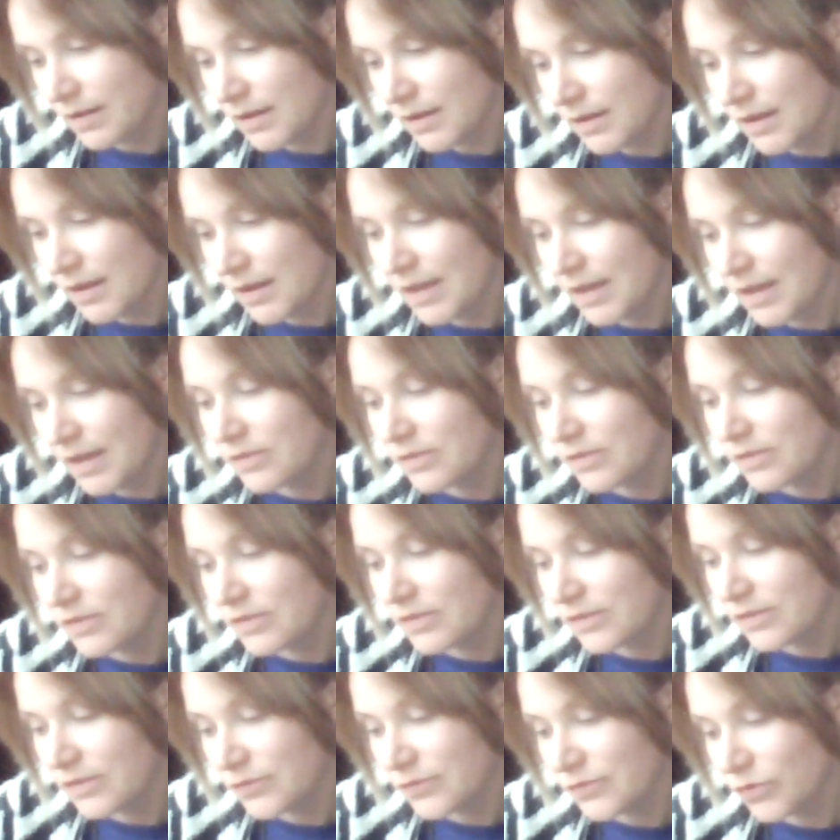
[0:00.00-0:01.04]
Illness
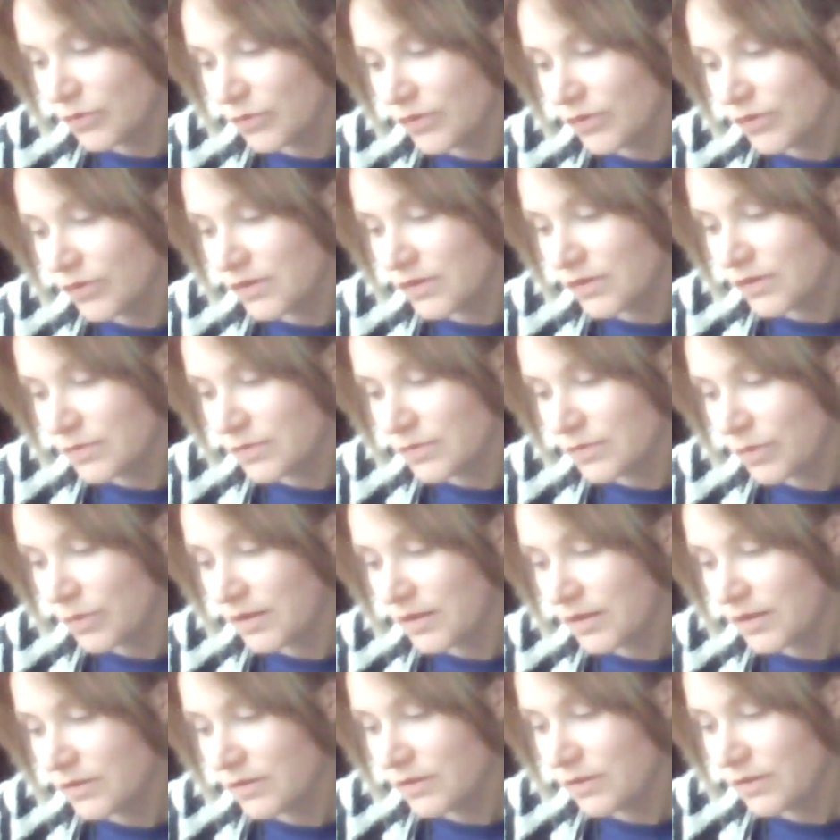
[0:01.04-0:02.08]
forces one
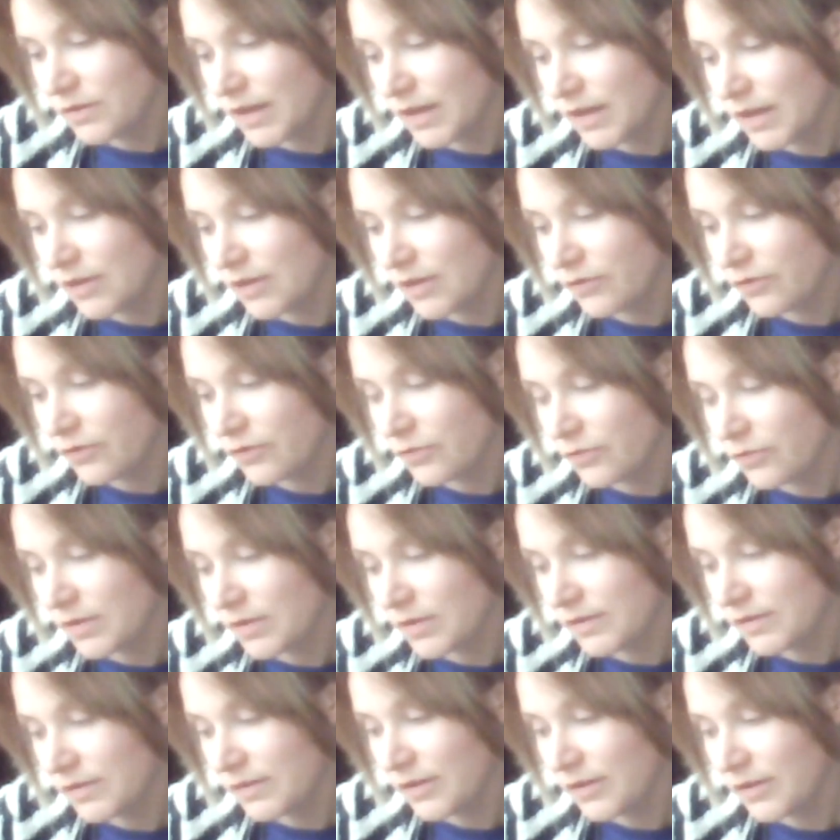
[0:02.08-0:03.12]
to care for
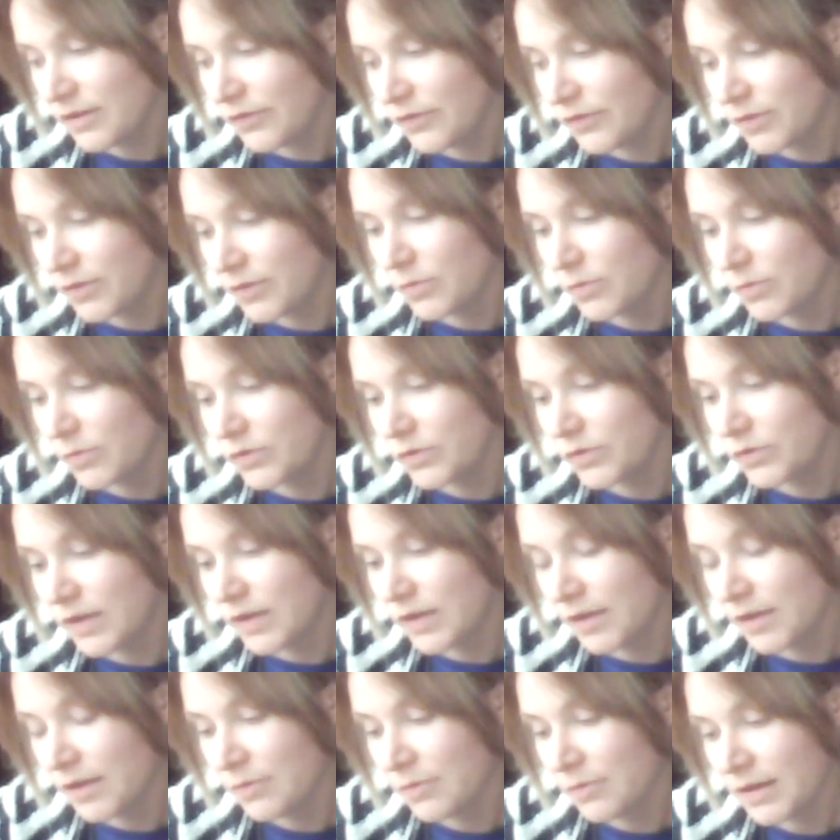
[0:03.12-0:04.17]
oneself at the most
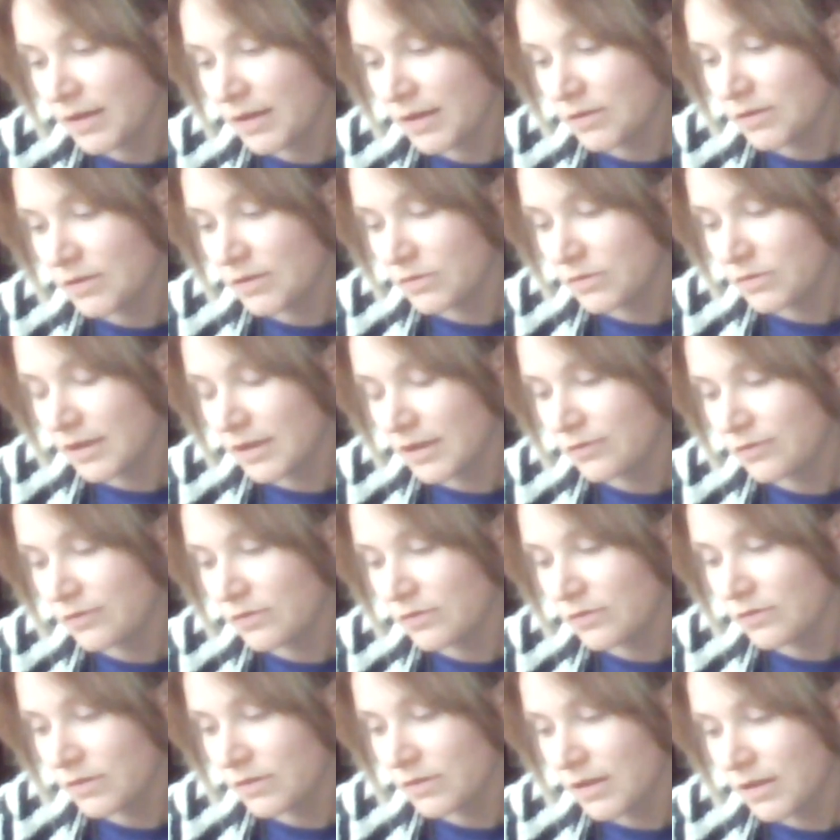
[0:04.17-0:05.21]
elemental level,
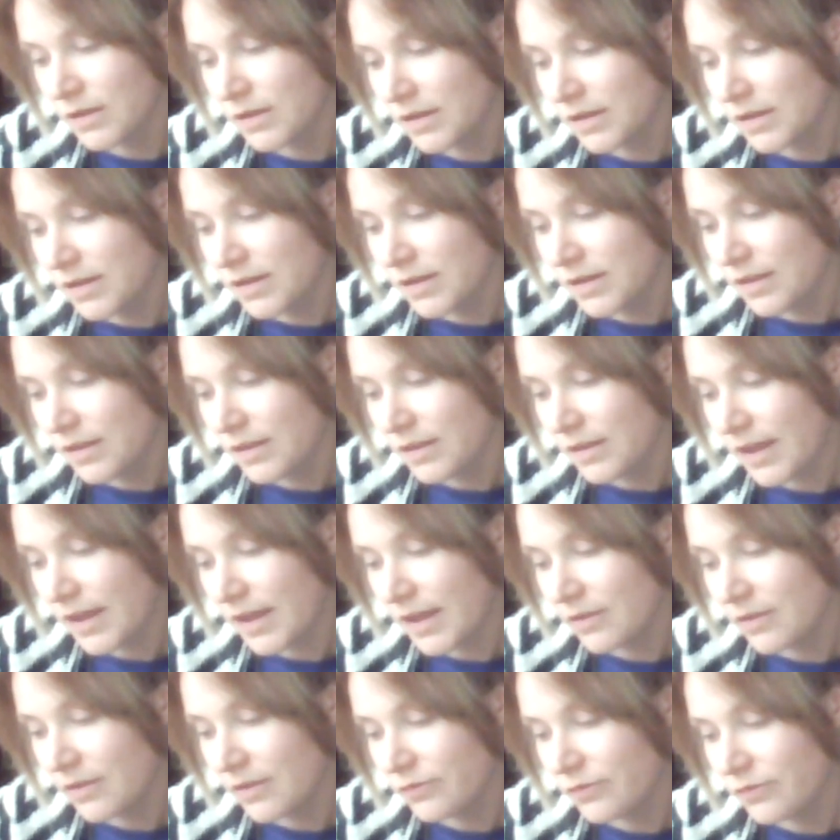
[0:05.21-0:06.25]
that of
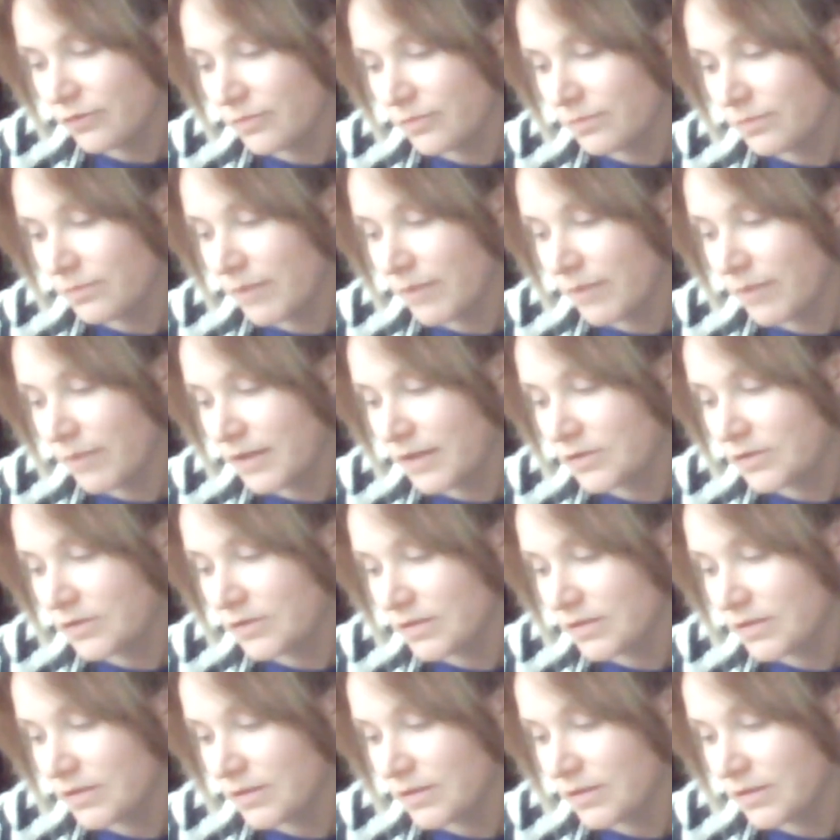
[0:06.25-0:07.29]
matter,
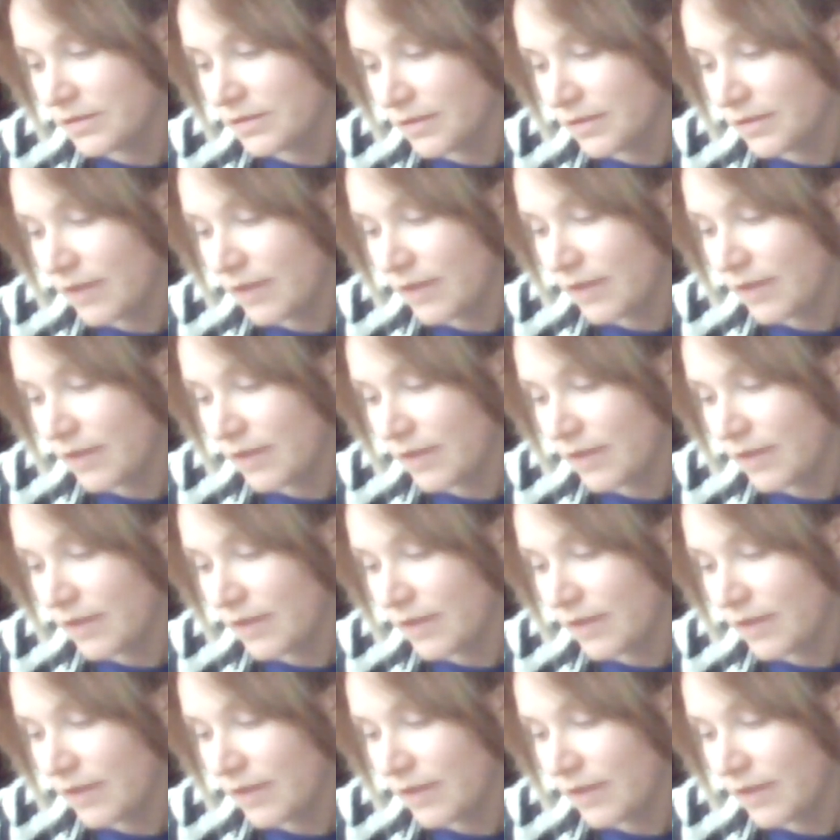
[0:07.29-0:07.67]
that of